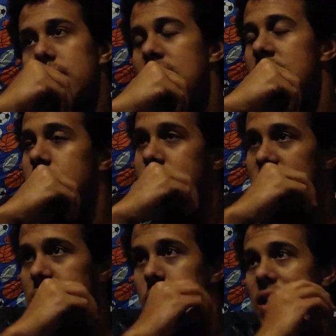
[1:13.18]
him
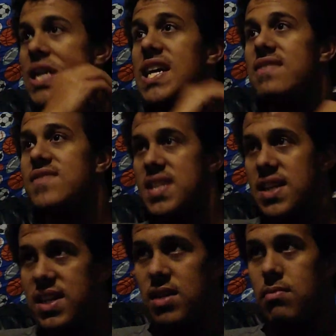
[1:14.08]
just believes
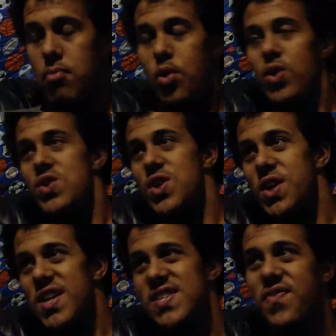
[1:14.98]
mortals
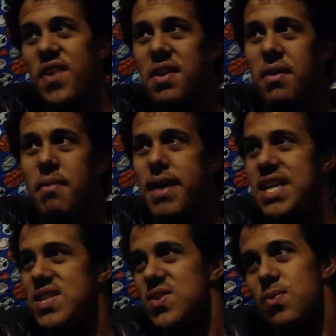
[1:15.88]
are just fun to
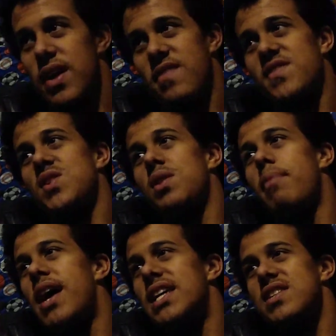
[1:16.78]
mess with. So the
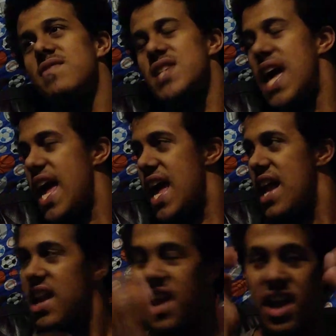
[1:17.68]
Positive
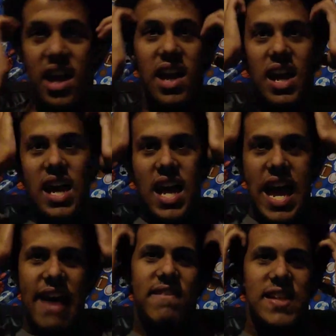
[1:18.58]
10
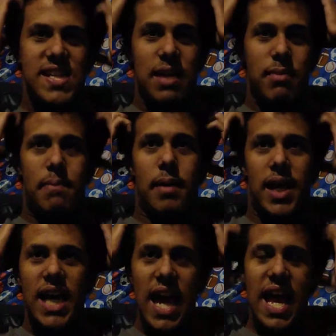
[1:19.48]
have to team up
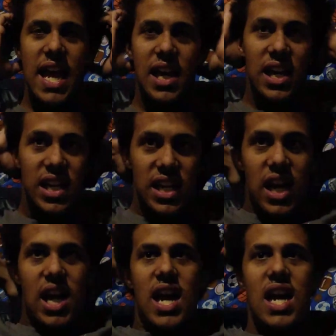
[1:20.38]
again
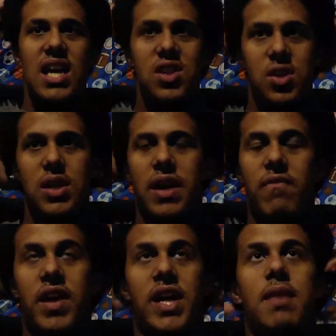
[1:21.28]
and do
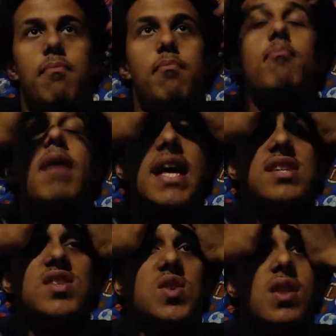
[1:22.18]
their very
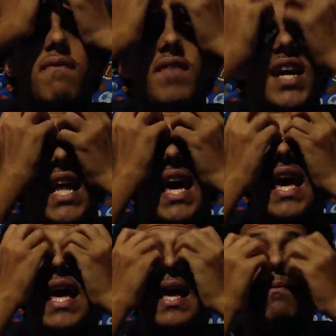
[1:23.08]
best to defeat
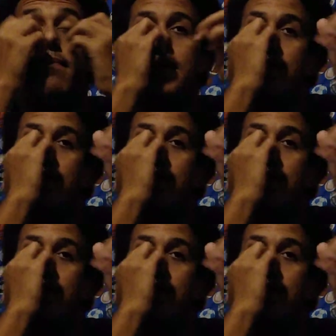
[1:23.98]
him.